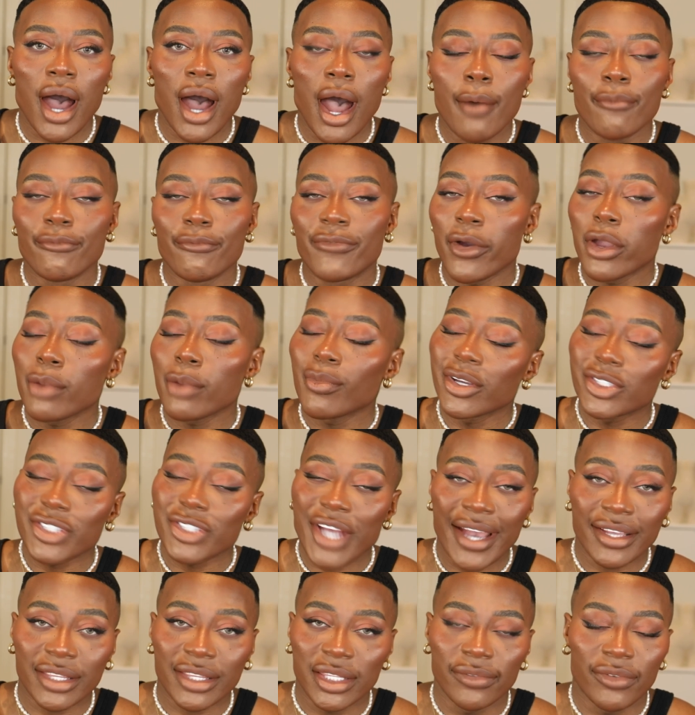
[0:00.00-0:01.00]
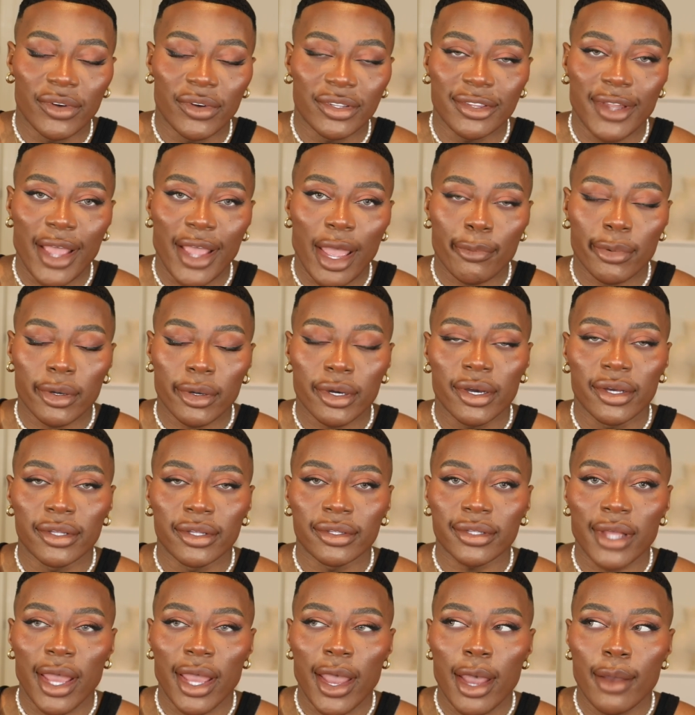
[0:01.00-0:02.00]
I'm very much active on there,
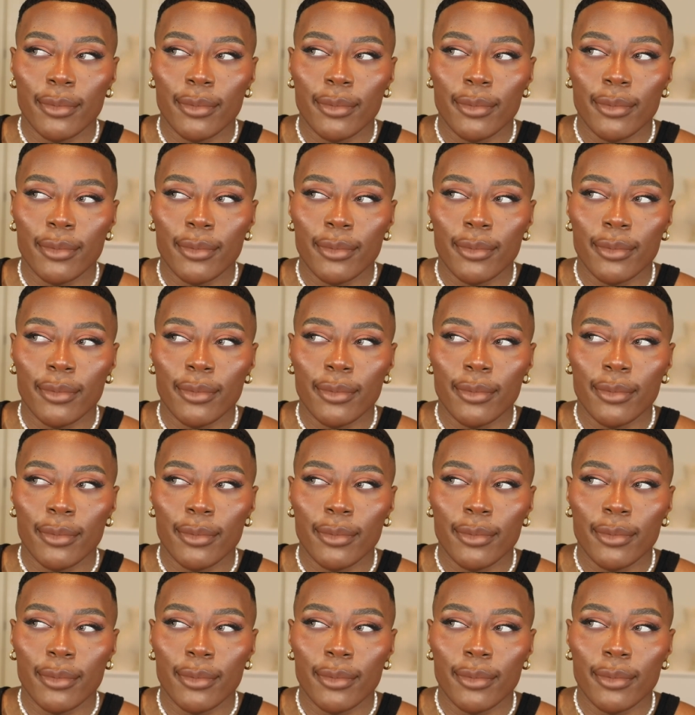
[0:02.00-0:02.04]
because